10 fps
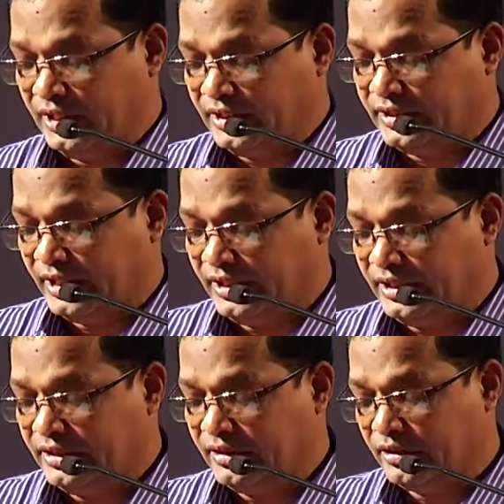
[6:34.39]

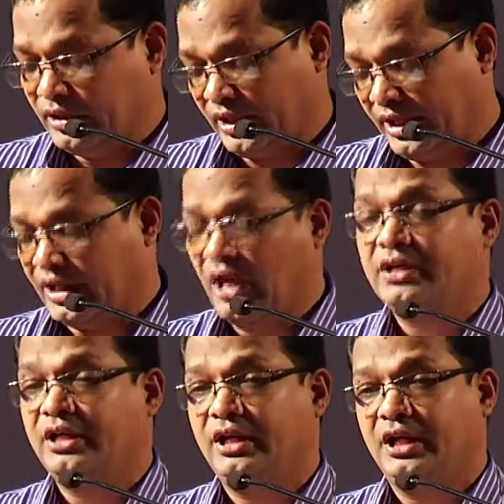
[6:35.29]
Then a
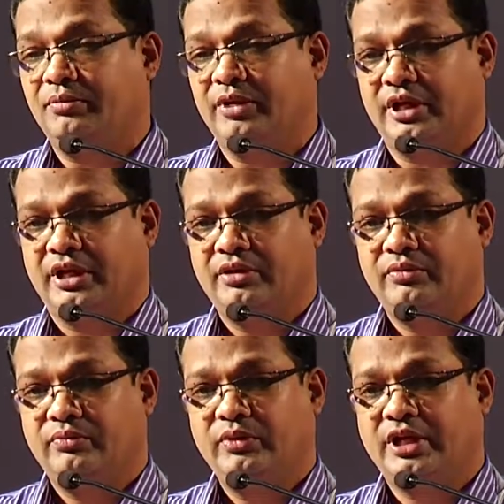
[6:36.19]
garden library
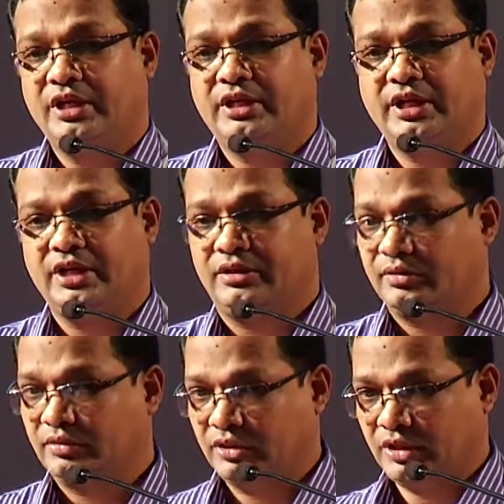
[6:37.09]
we can
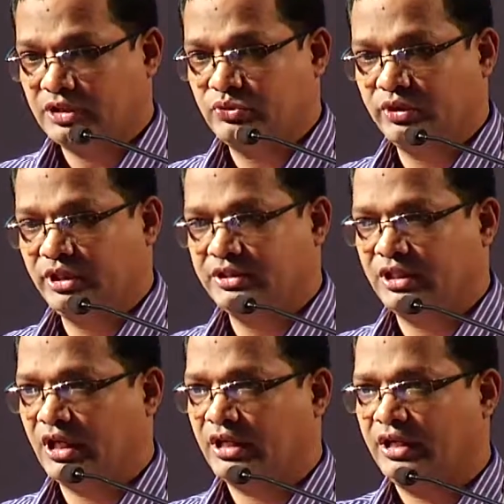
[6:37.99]
create. Aswandi
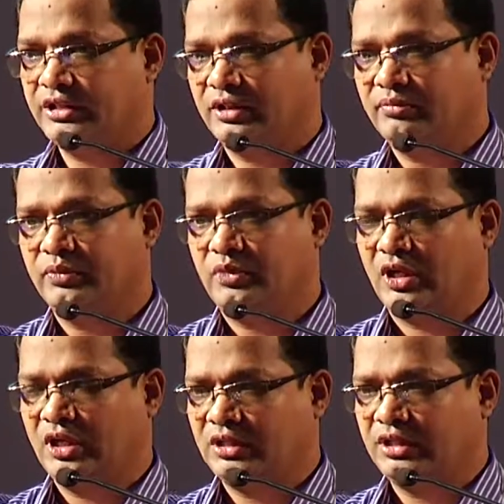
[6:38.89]
sir and some
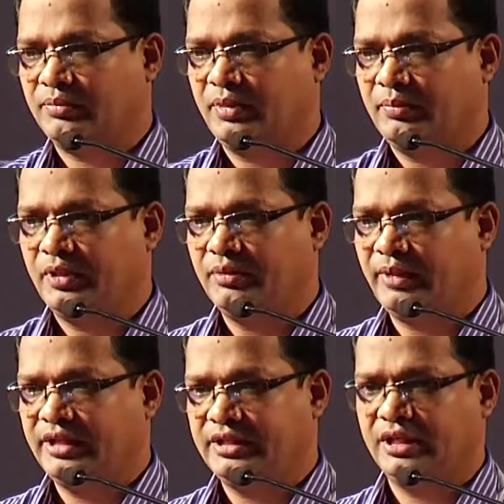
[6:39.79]
other people
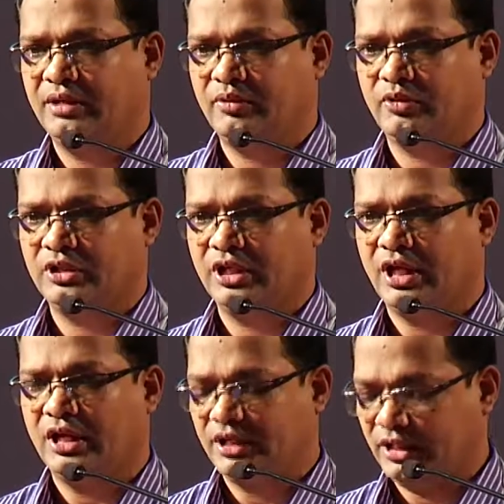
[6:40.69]
mentioned about the
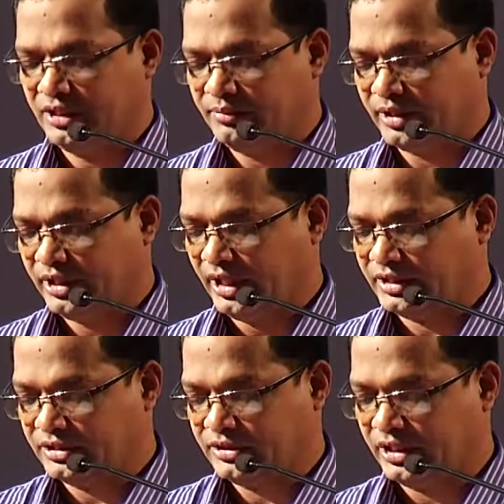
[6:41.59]
garden library,
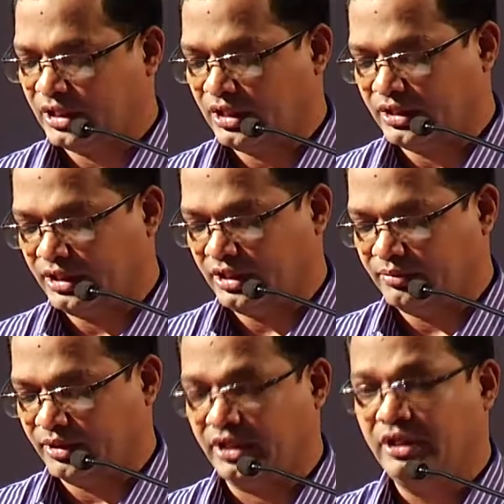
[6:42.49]
existing garden
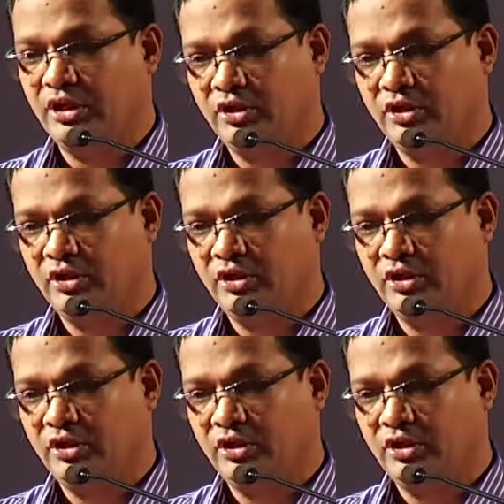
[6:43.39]
library.